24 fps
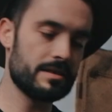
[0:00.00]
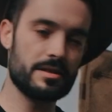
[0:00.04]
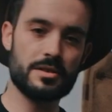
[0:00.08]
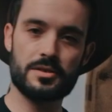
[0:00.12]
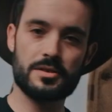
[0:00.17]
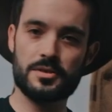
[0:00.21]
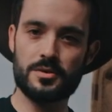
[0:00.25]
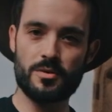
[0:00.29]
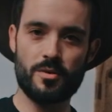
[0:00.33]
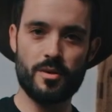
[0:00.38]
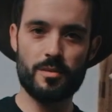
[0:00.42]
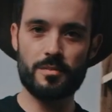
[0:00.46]

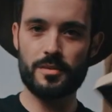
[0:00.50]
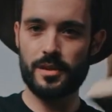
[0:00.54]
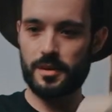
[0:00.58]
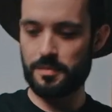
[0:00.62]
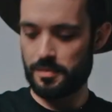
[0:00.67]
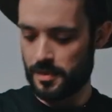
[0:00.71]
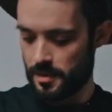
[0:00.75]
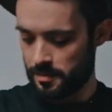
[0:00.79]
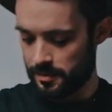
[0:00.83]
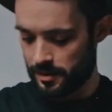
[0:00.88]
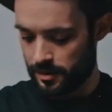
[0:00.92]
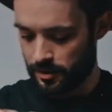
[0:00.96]
is normally
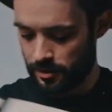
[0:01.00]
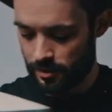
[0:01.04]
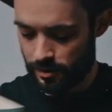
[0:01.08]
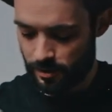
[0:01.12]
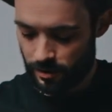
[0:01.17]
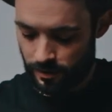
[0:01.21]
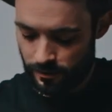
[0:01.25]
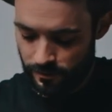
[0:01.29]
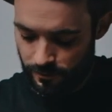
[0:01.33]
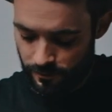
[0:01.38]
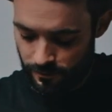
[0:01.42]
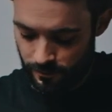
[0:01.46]
probably
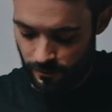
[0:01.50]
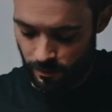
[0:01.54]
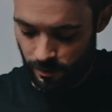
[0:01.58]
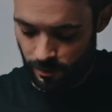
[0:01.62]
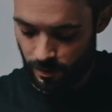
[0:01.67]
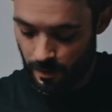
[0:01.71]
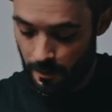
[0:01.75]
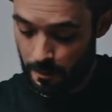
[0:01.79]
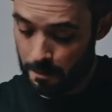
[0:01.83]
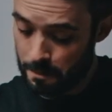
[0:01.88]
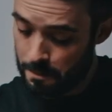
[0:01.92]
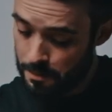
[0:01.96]
good
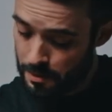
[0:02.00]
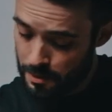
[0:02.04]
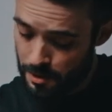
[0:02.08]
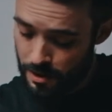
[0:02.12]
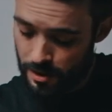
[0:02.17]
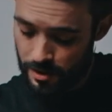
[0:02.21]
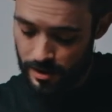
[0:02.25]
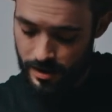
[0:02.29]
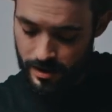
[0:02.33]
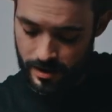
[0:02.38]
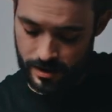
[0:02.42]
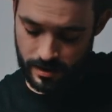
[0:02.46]
for a
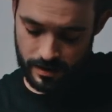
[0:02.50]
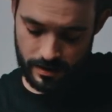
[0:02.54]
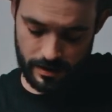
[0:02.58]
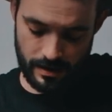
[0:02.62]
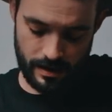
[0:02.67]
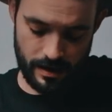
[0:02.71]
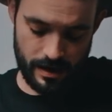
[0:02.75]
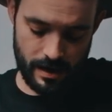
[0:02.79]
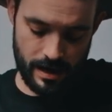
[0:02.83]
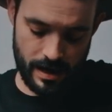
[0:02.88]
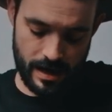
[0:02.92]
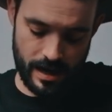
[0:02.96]
book.
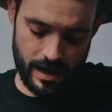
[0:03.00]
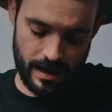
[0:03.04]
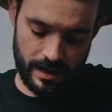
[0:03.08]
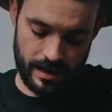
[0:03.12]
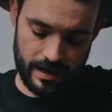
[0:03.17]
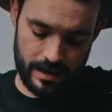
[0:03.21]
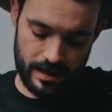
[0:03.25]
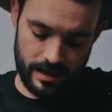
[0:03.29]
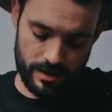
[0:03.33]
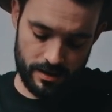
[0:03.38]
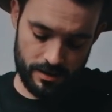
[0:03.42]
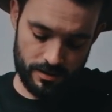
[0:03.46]
I had a
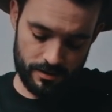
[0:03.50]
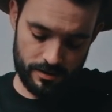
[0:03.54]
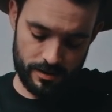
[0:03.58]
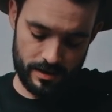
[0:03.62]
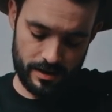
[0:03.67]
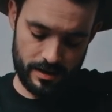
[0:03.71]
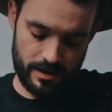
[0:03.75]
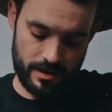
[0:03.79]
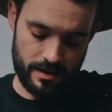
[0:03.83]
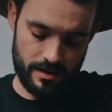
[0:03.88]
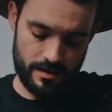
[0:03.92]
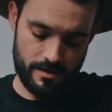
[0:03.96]
Kindle
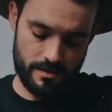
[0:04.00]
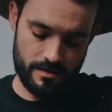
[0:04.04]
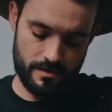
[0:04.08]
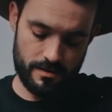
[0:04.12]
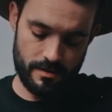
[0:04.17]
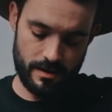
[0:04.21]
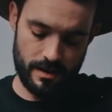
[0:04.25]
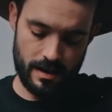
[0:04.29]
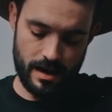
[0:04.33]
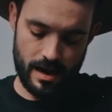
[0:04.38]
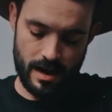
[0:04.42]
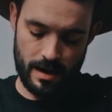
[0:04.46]
in here,
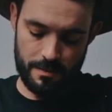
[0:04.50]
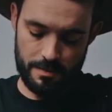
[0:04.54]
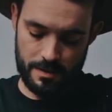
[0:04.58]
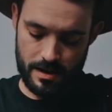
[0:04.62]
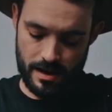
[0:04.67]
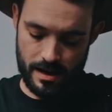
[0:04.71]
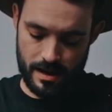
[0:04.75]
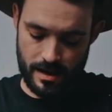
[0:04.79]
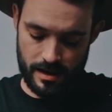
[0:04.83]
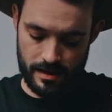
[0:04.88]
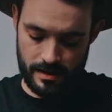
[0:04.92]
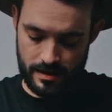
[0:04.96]
an
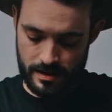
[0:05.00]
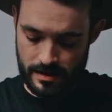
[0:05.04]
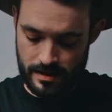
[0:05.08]
iPad.